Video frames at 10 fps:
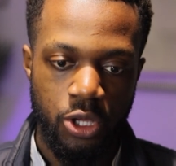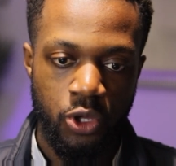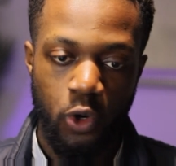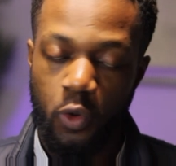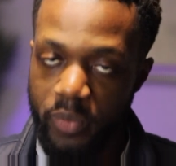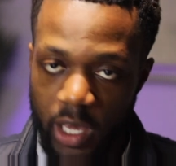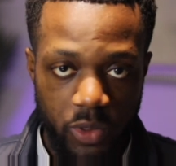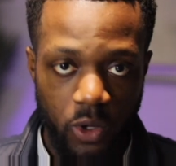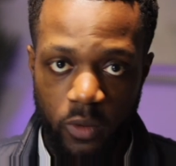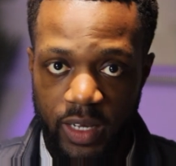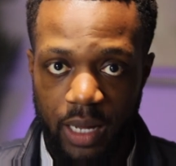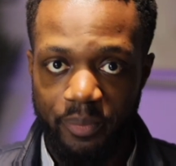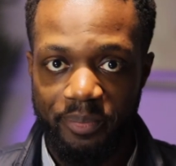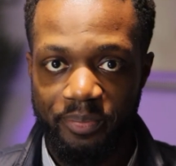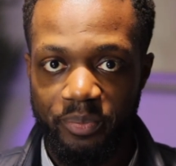you'll be able to
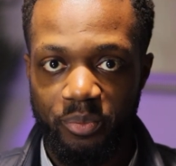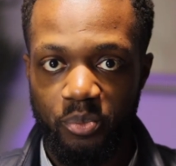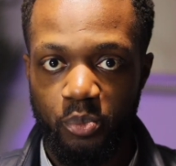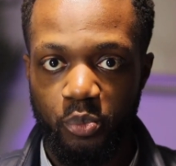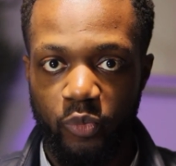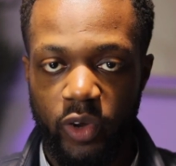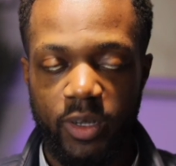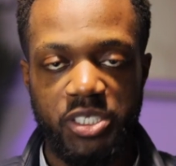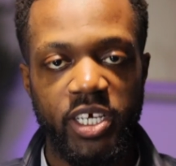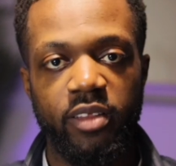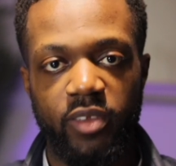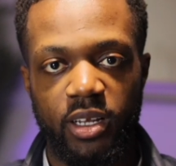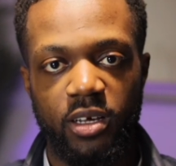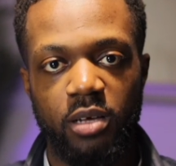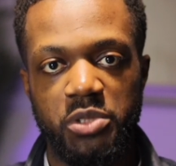overcome pretty much anything
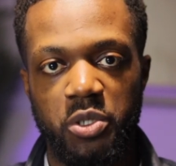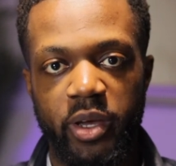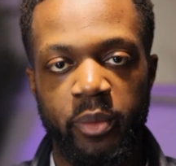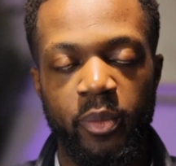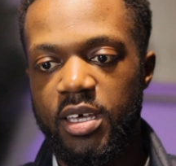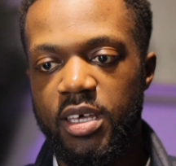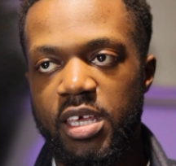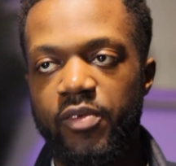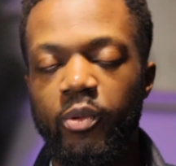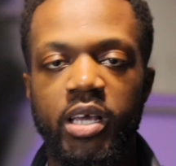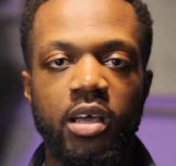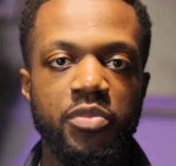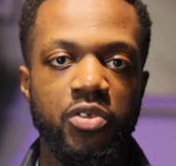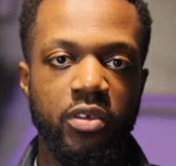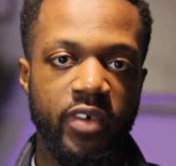that comes your way. even when it
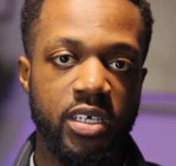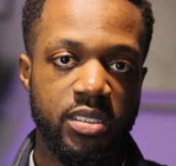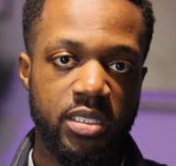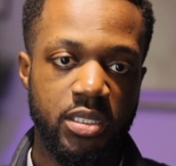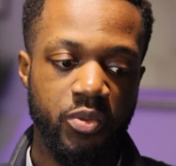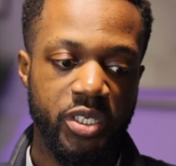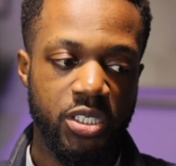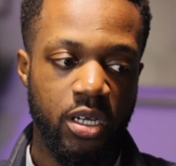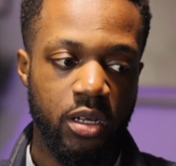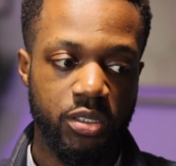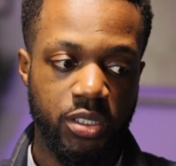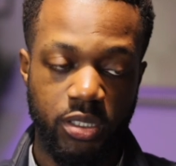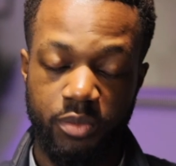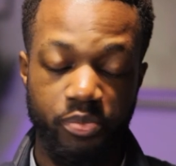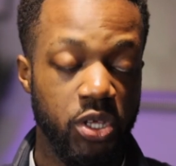comes to adversities which are
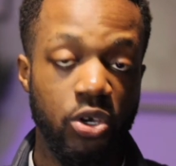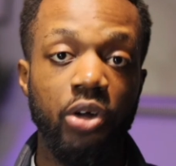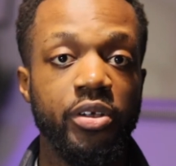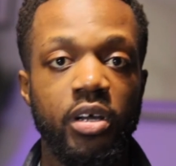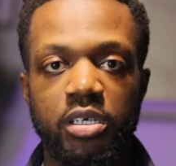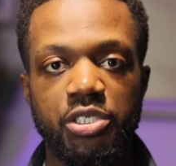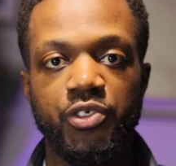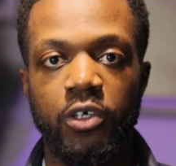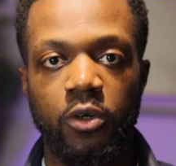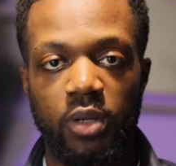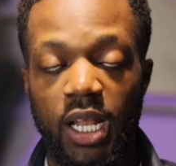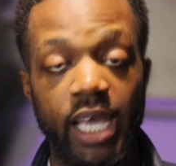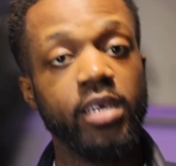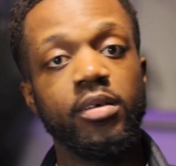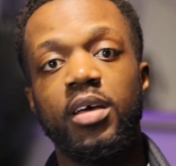just beyond our control,
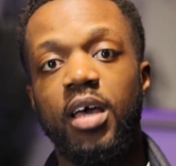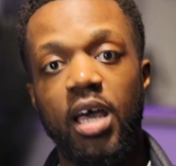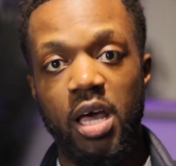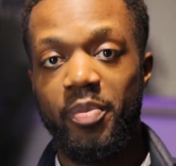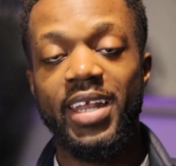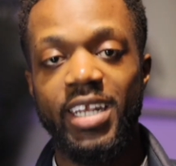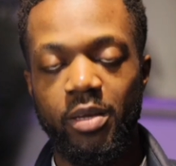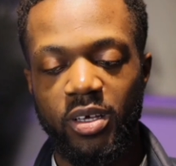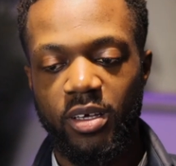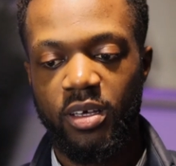like a pandemic.